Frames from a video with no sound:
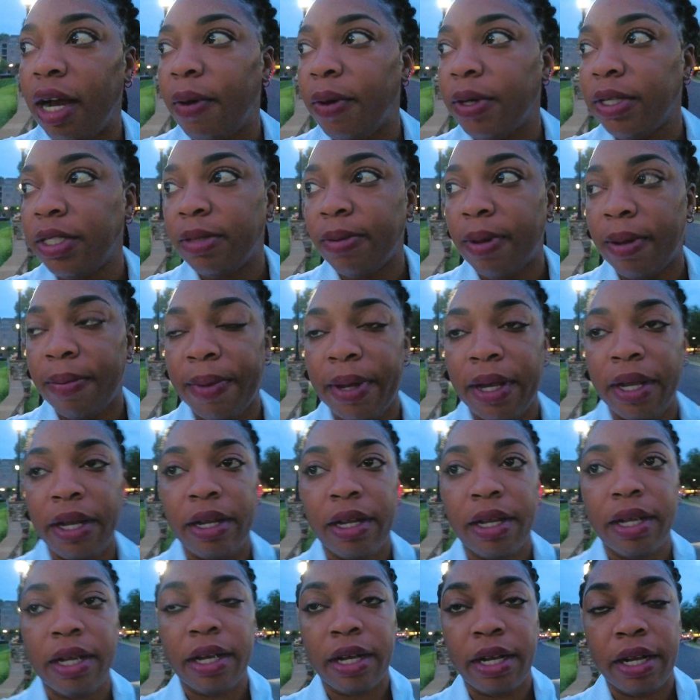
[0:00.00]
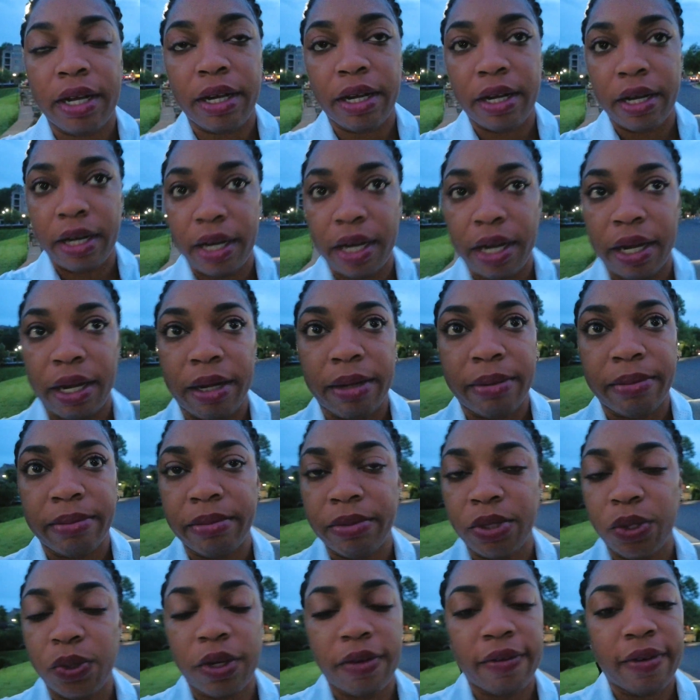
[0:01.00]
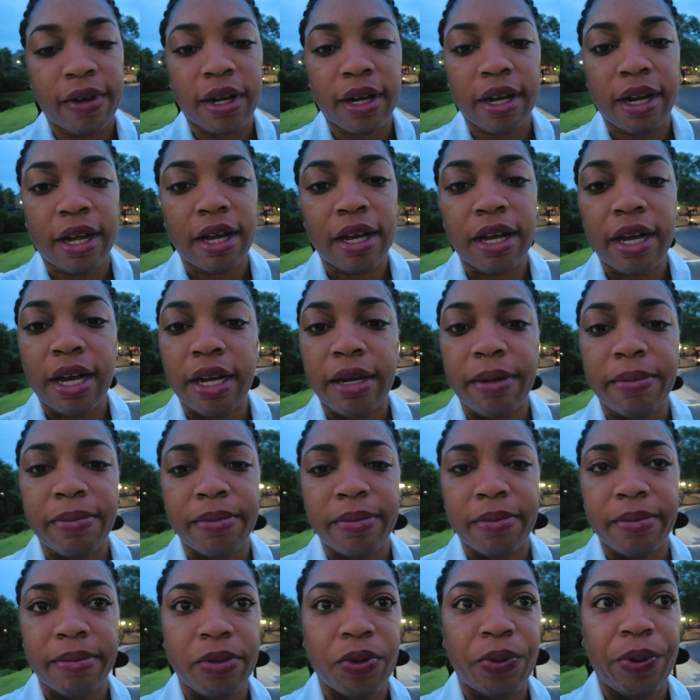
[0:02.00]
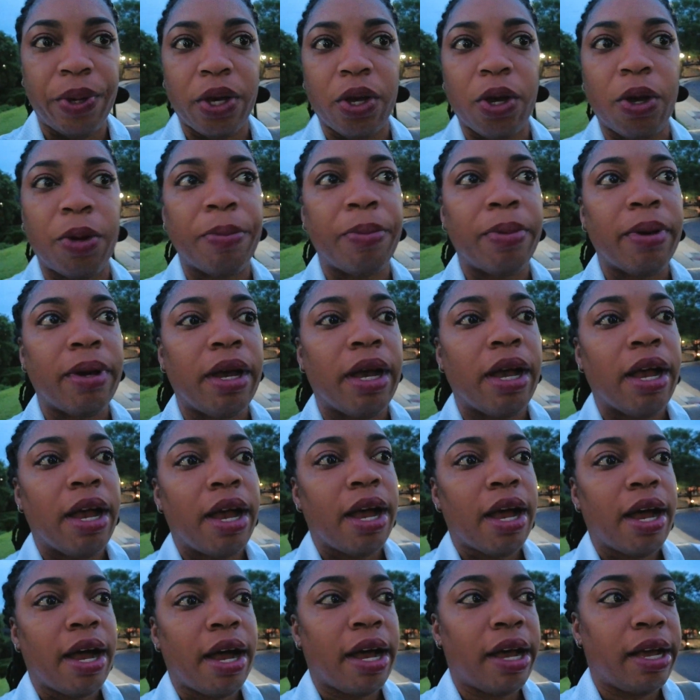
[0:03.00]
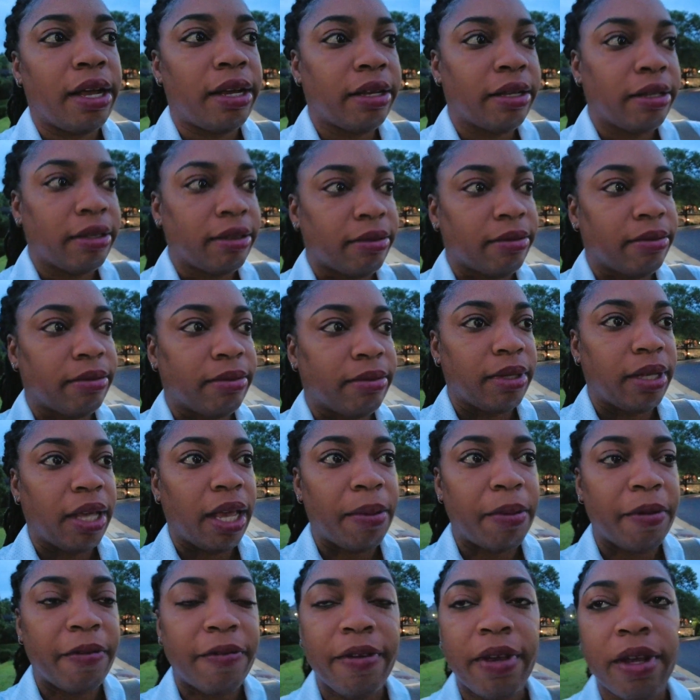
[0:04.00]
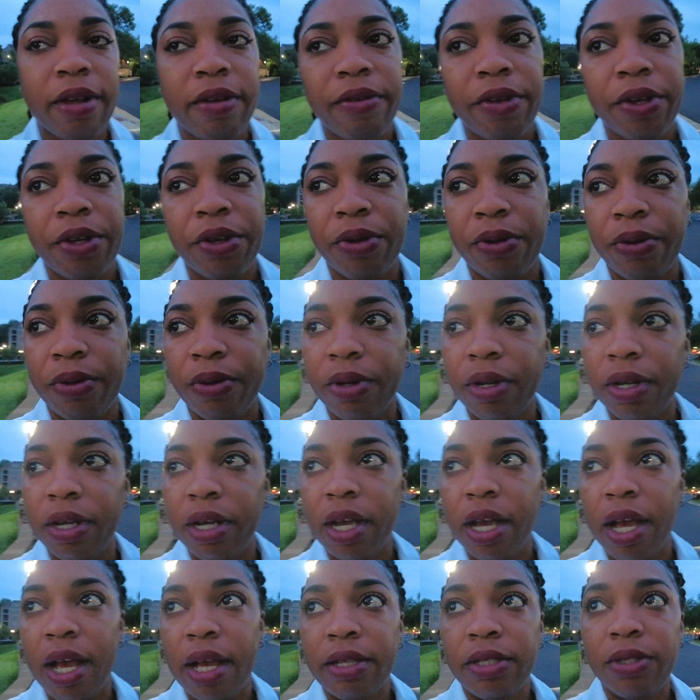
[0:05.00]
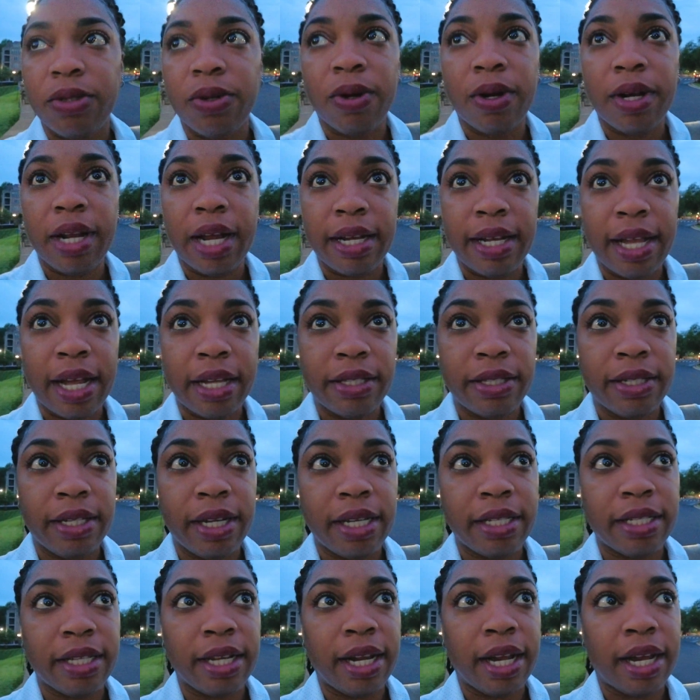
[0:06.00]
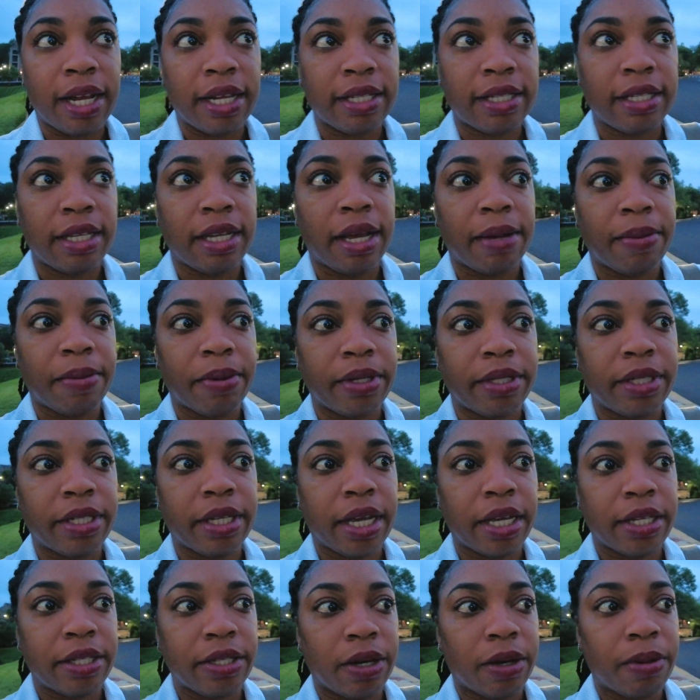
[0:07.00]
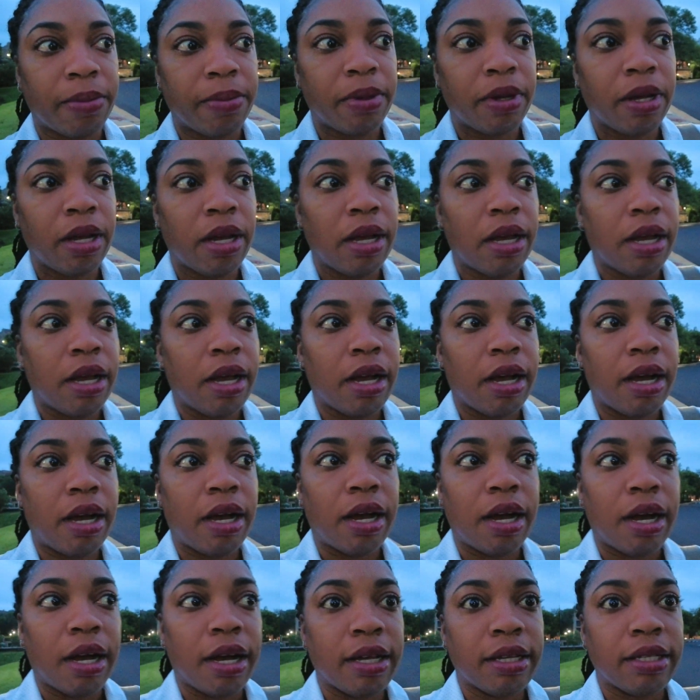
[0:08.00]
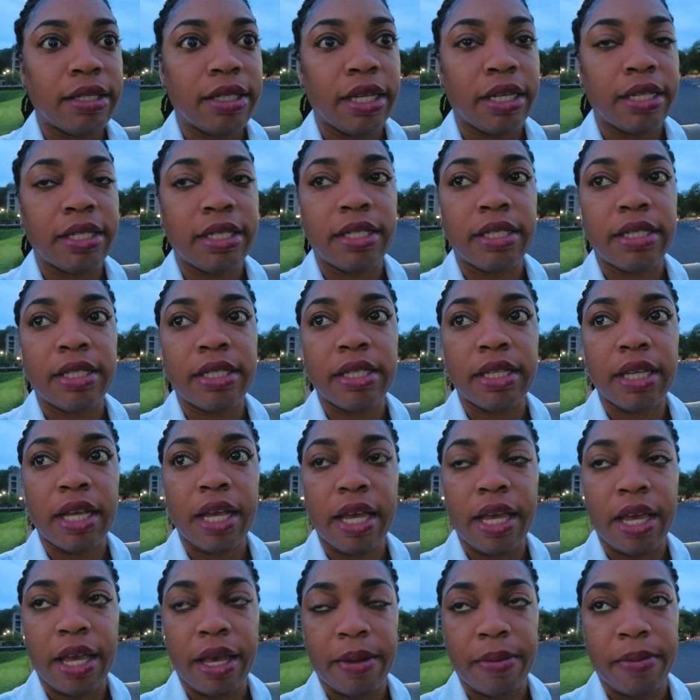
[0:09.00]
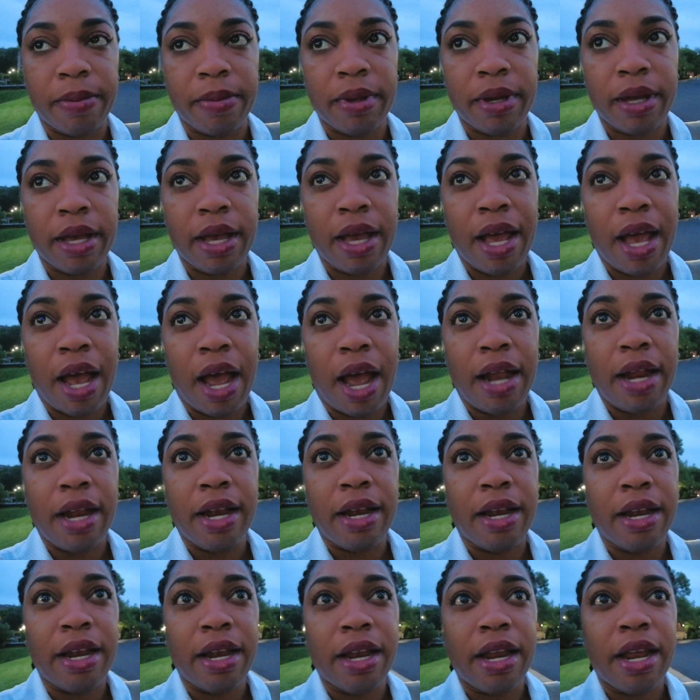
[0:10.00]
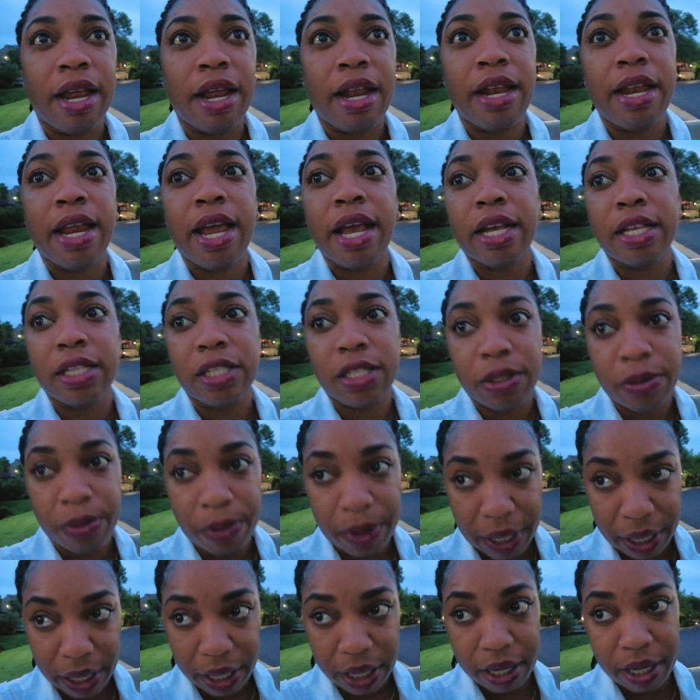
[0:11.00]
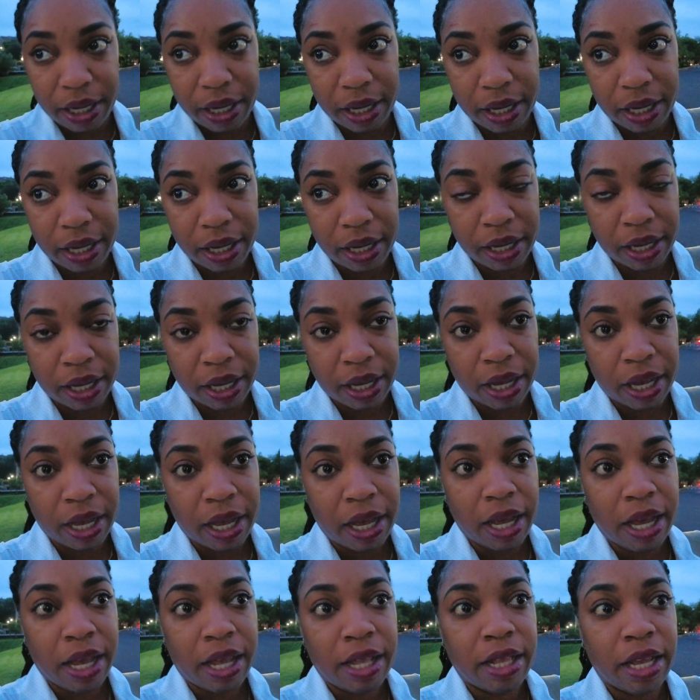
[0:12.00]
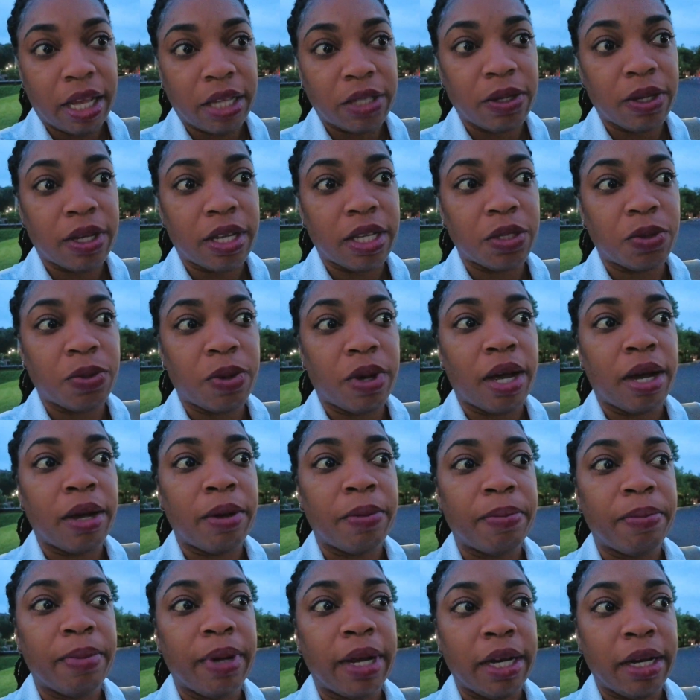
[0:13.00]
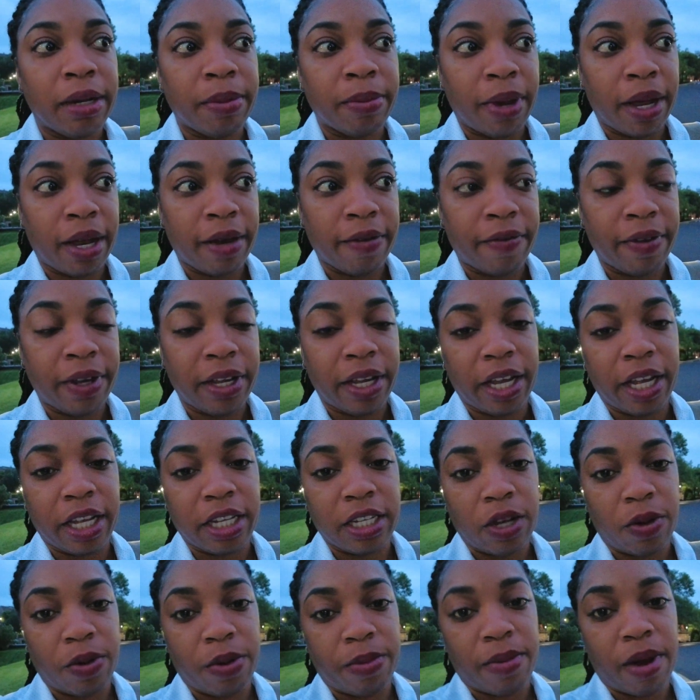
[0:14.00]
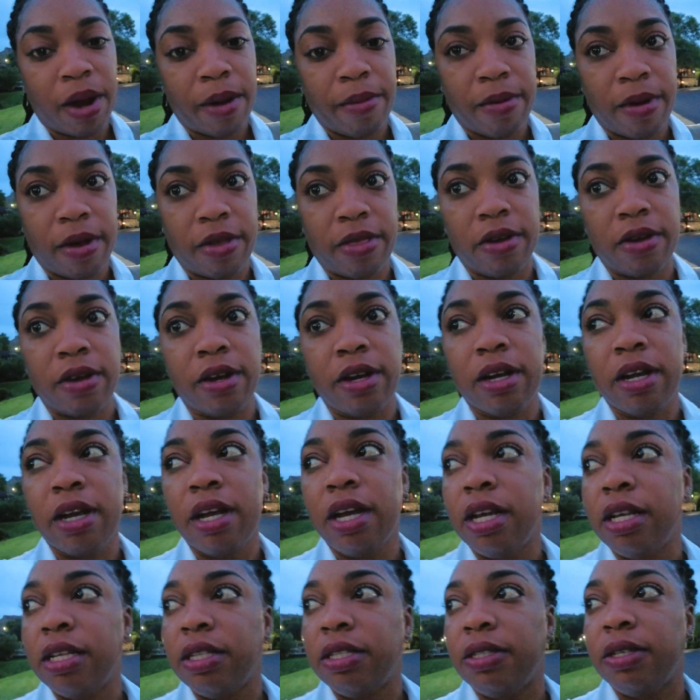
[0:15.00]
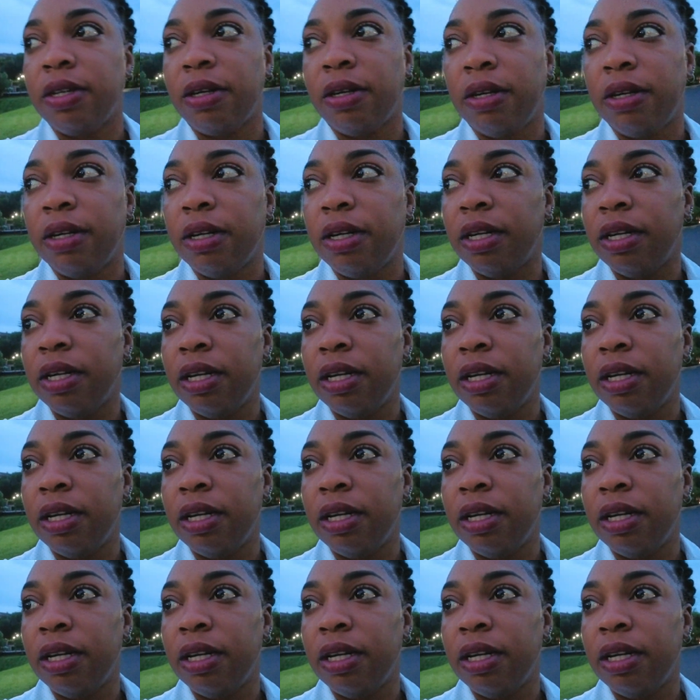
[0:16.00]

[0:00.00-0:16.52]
I went to my bed at 12 o'clock and I wake up and I feel renewed. So glad that today is the last day I'm going to get up 6 a.m. And then next week is where I'm planning my vacation with my brother. So